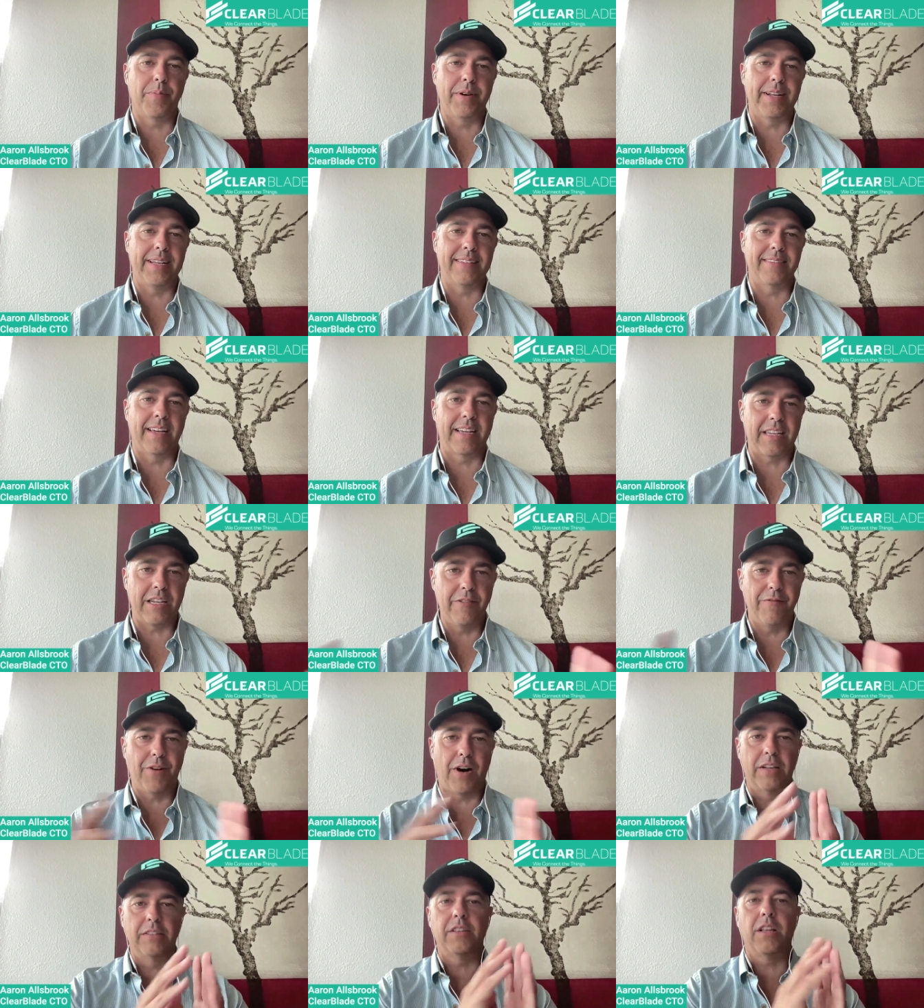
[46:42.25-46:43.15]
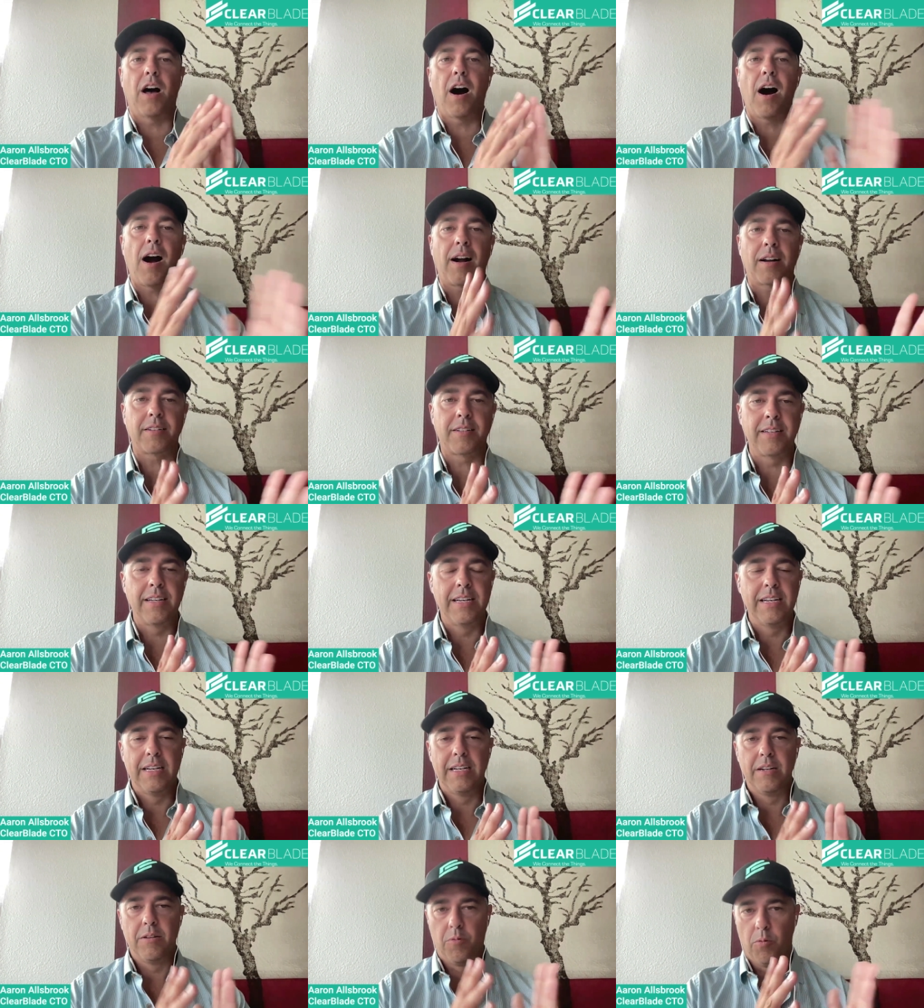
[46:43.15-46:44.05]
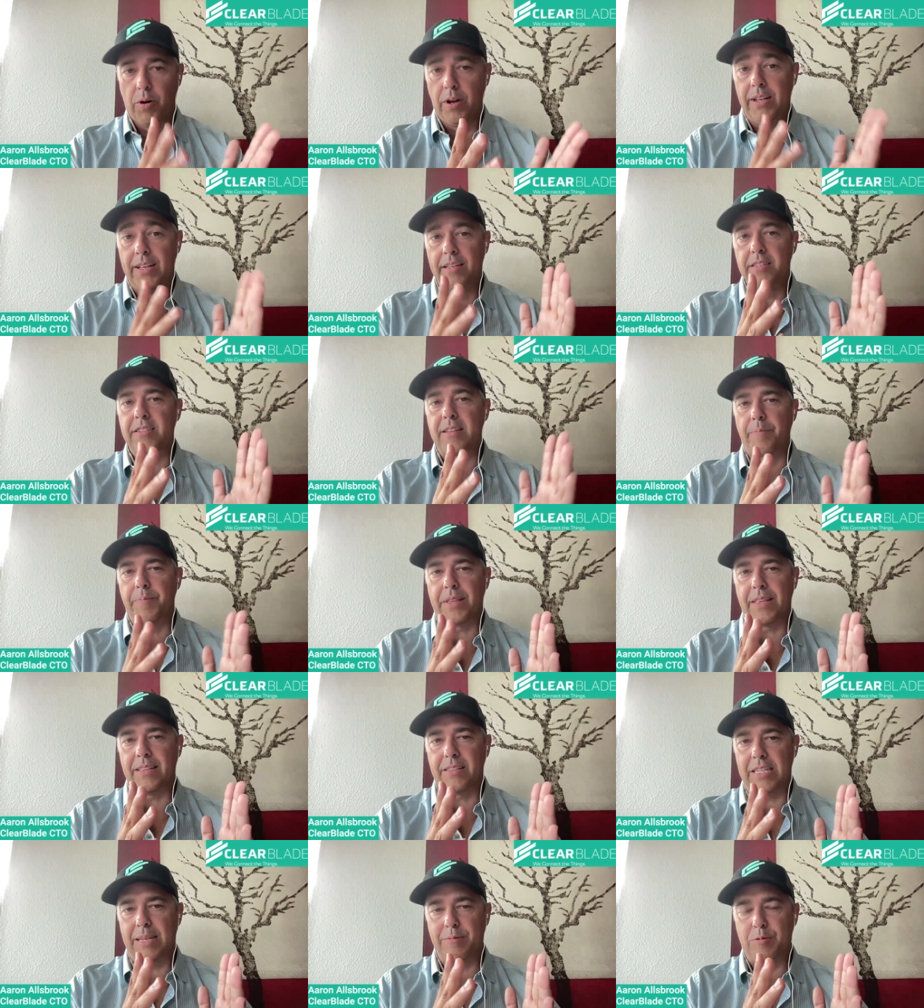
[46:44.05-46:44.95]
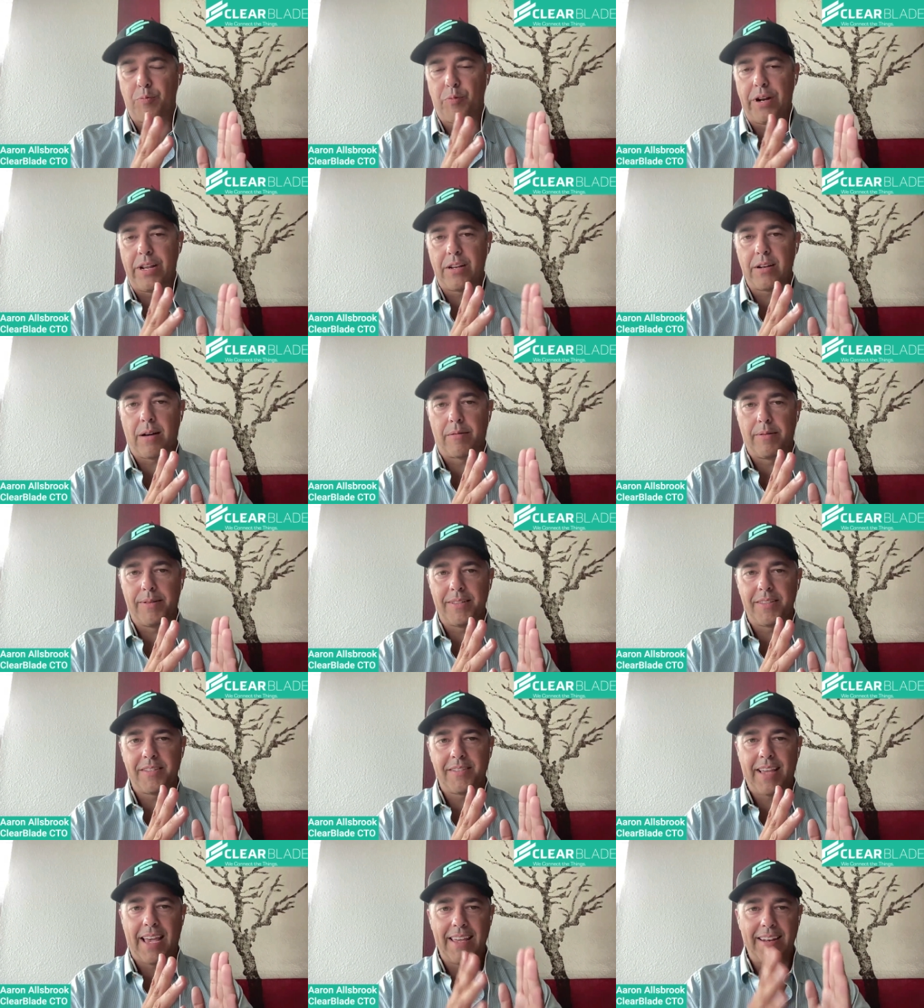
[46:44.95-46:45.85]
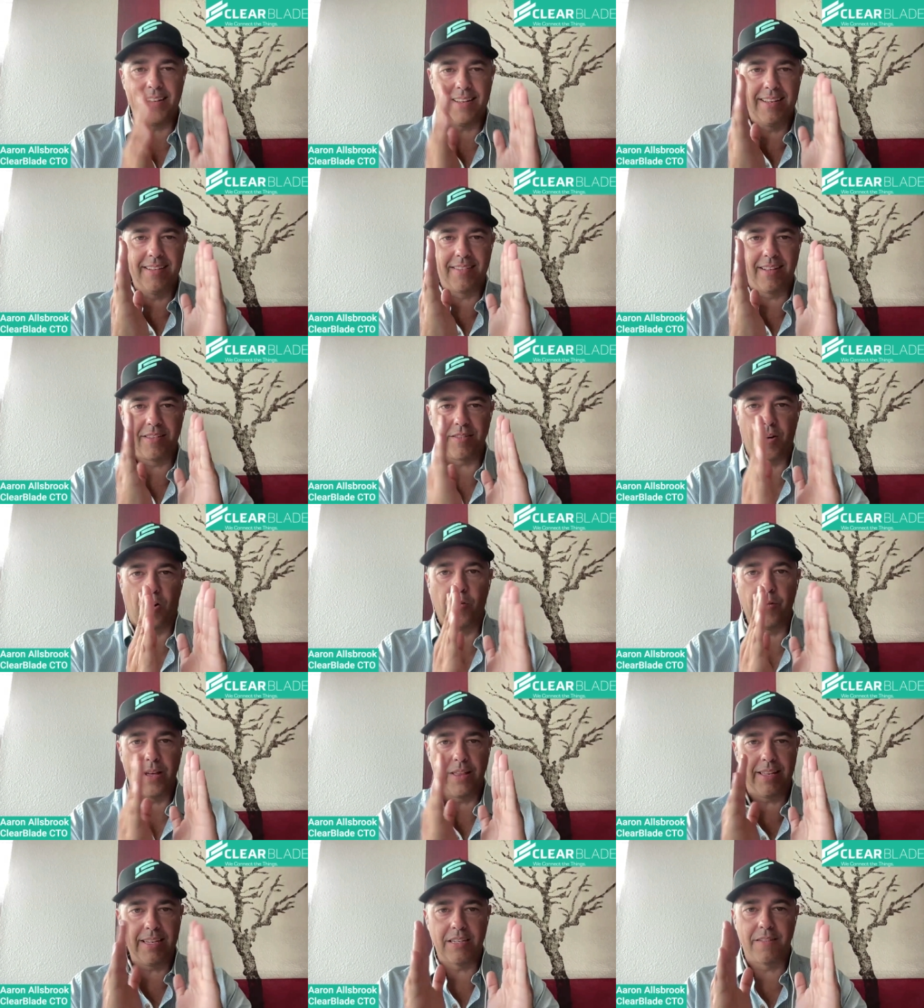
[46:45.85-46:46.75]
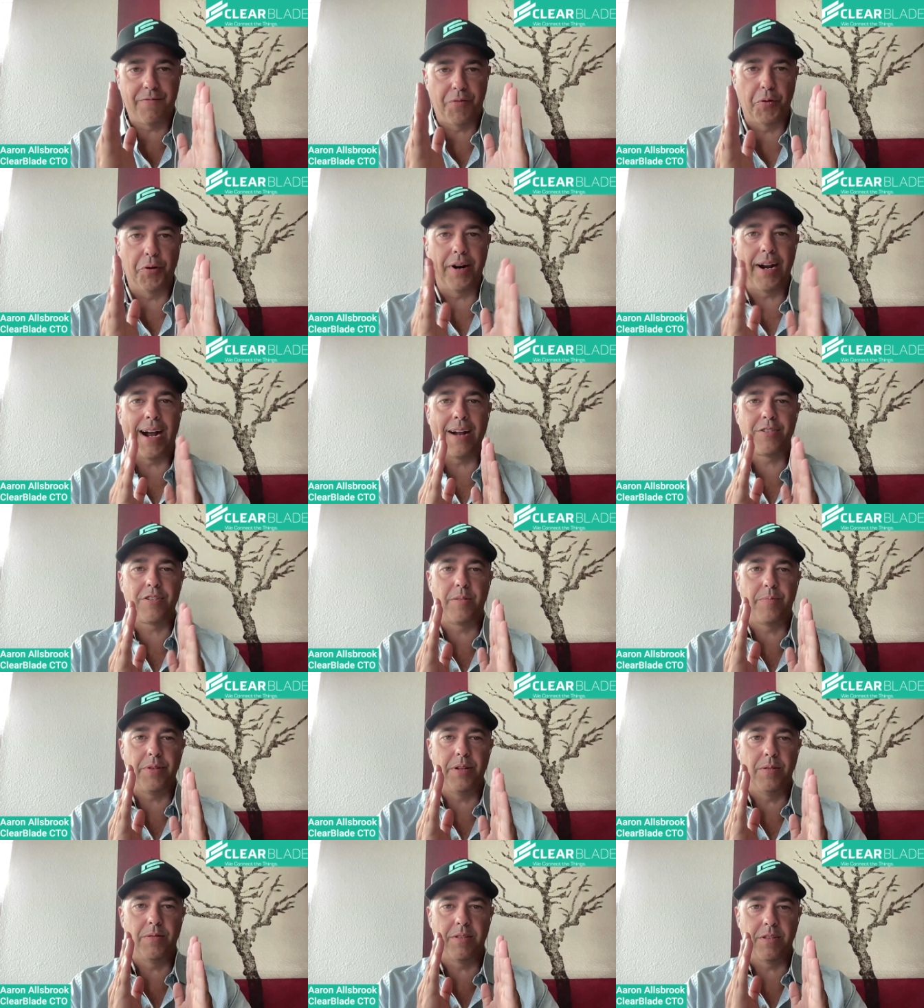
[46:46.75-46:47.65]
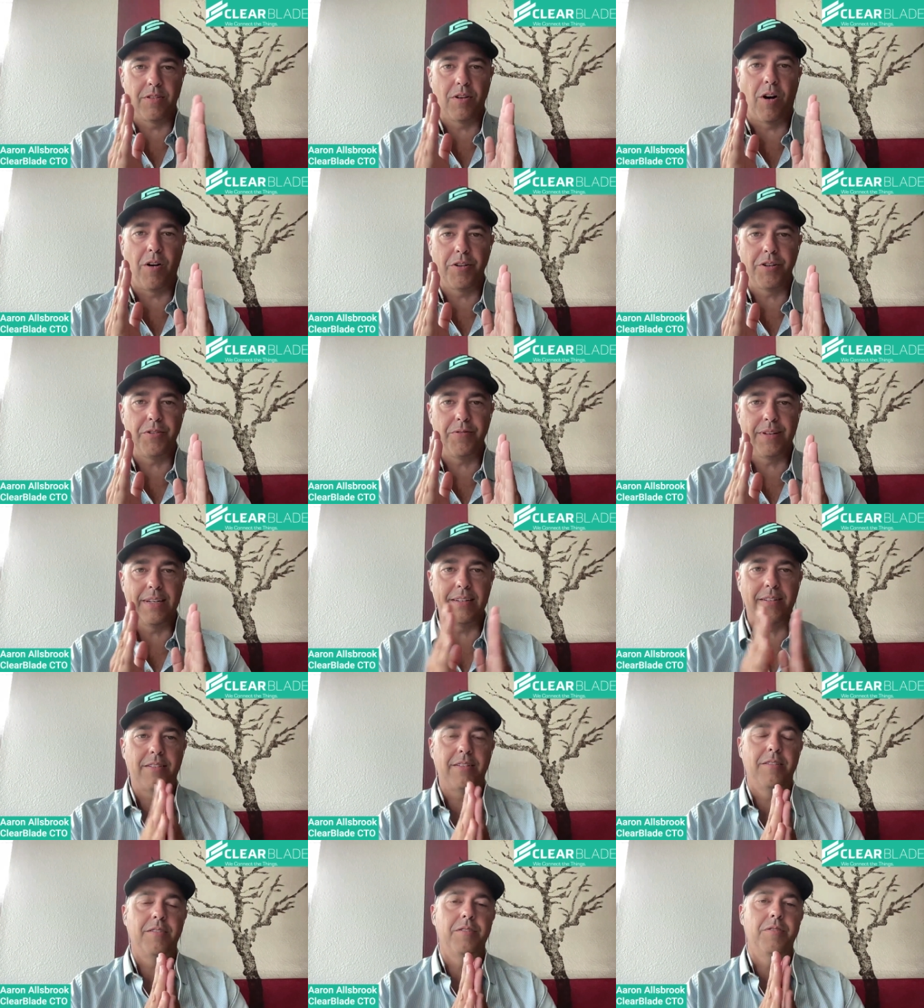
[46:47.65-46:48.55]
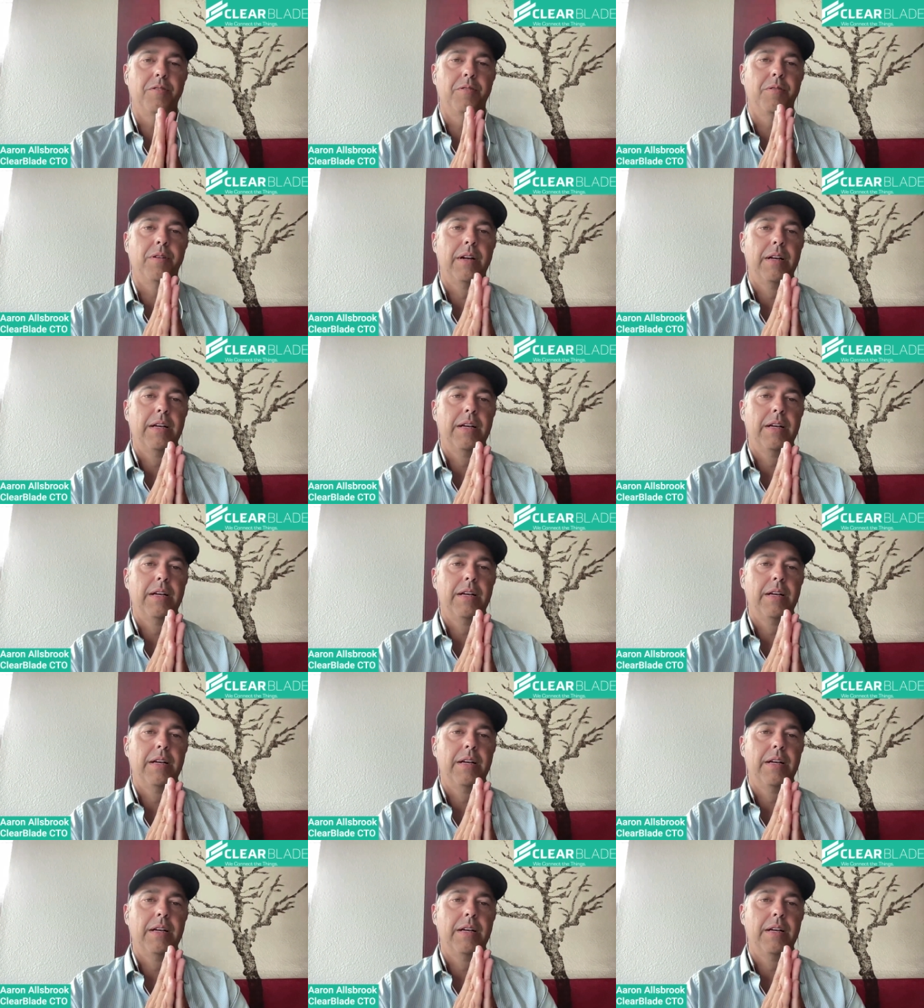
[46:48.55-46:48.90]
But he's like, you've unlocked what is something that seems pretty common about SCADA, is it's only these 4 attributes is all you get to do.